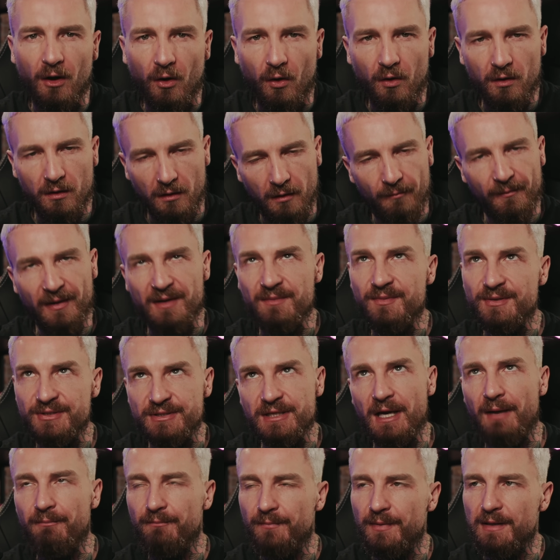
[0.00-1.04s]
lot. Maybe
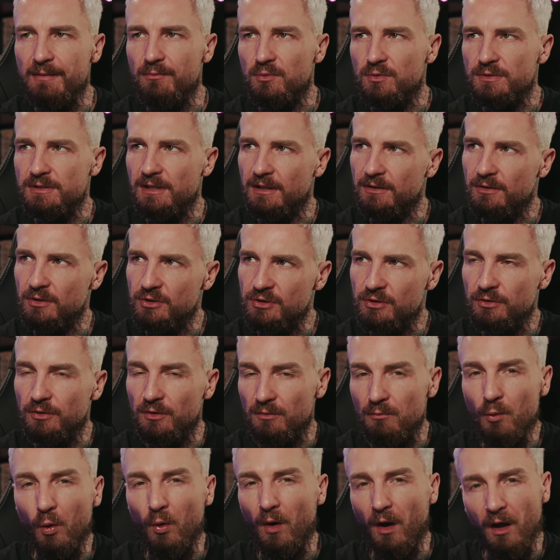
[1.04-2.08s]
10 people said you should do
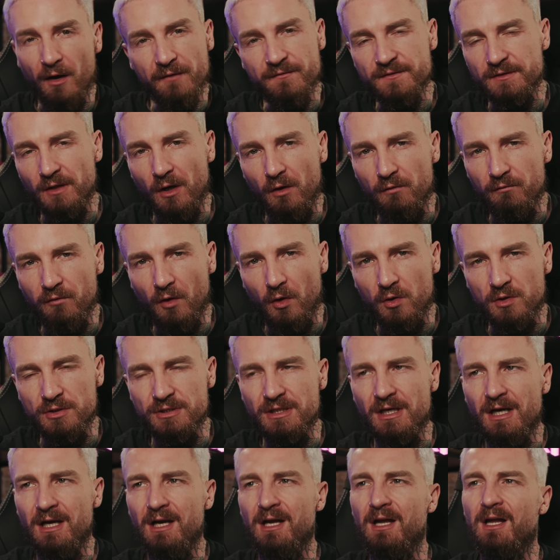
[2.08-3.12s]
more lifestyle vlogs.
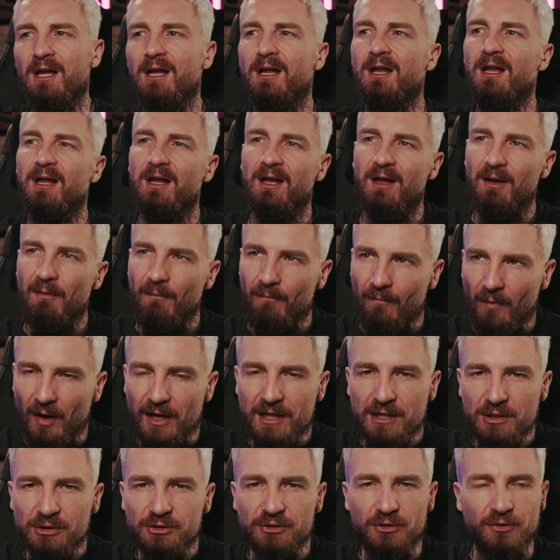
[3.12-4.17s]
My
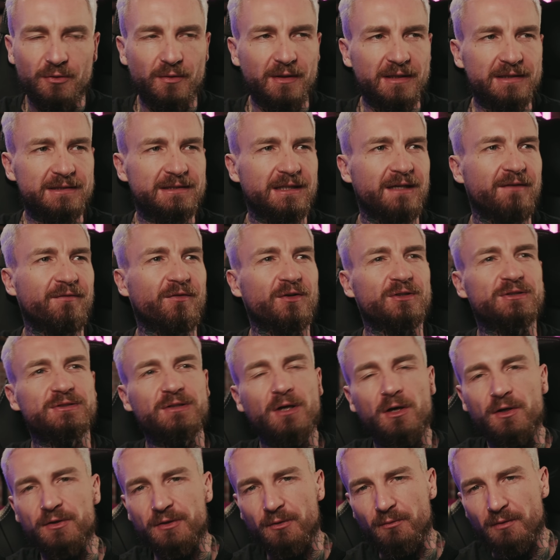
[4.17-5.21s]
issue is if I
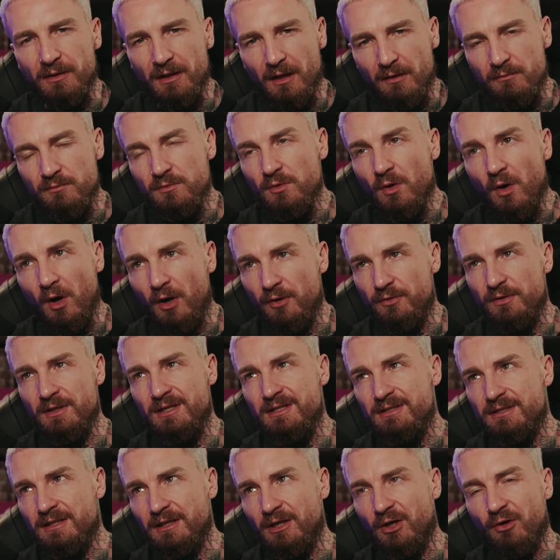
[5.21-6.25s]
start doing them, not only
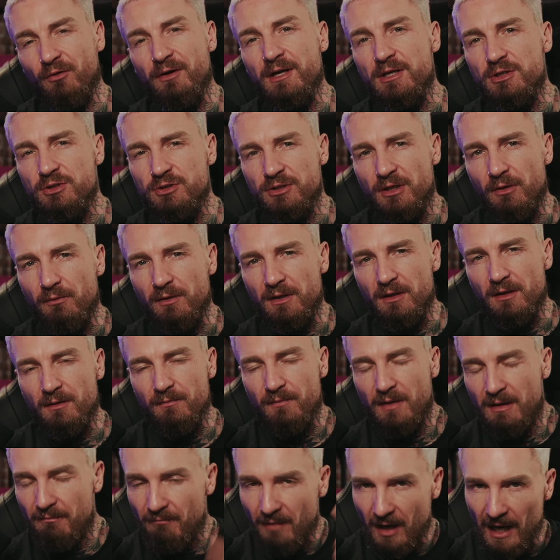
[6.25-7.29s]
is it cringe doing
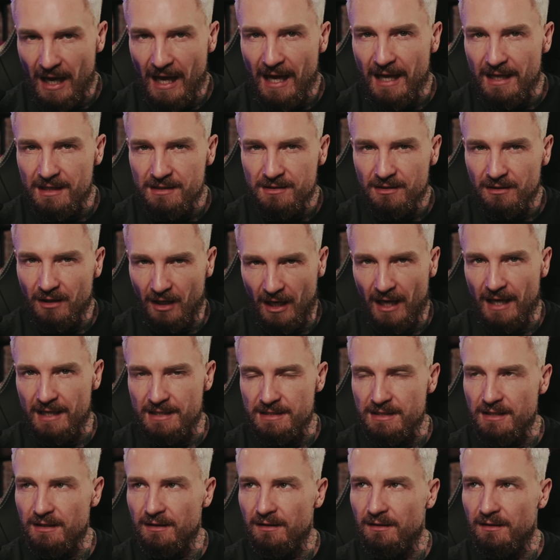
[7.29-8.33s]
them in my head, I
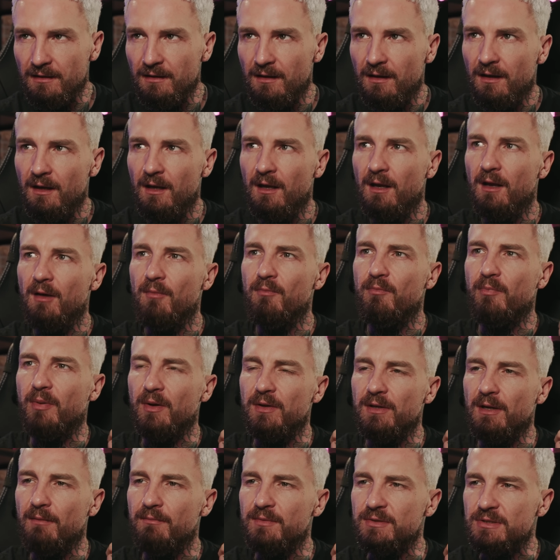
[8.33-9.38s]
hate it. But
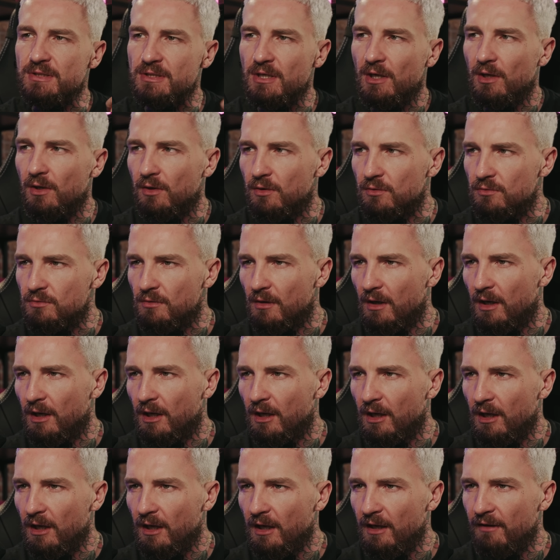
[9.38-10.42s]
number two,
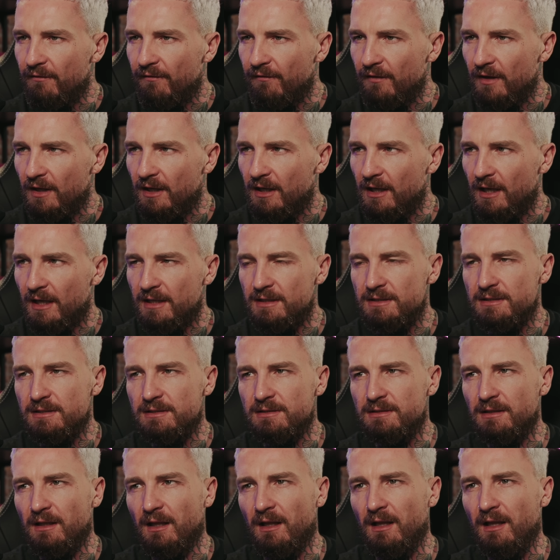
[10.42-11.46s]
if it
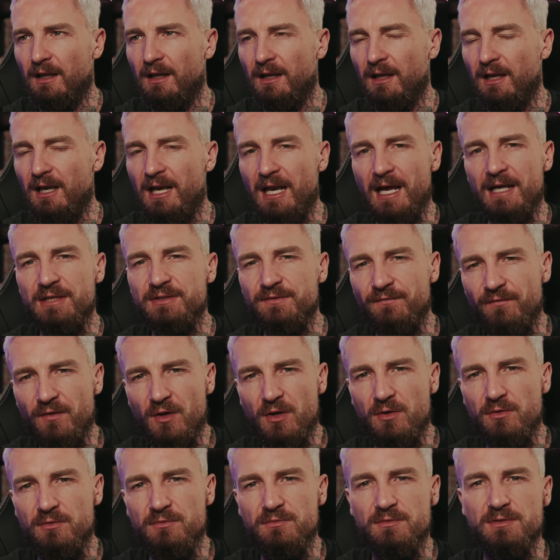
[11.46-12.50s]
gets less
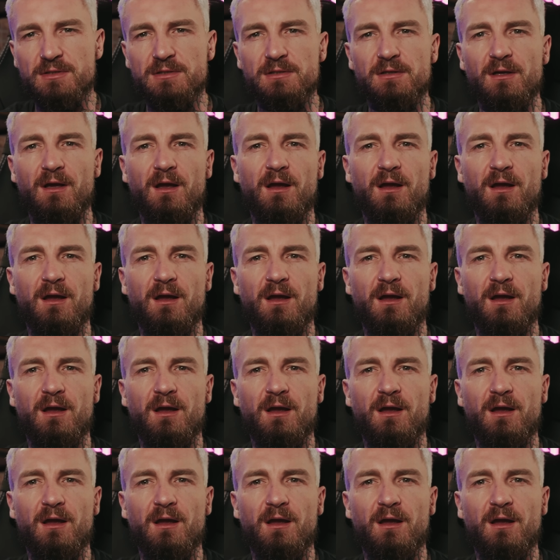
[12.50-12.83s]
views,